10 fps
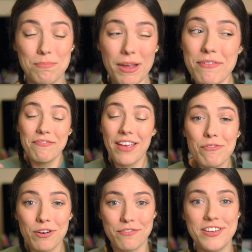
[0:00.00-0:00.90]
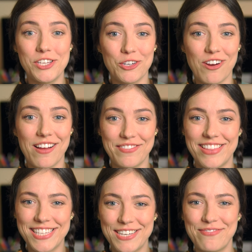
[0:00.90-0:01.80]
my favorite feature of
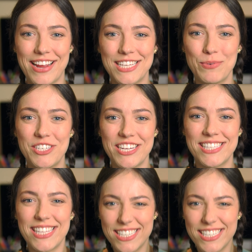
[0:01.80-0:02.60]
this device, which is the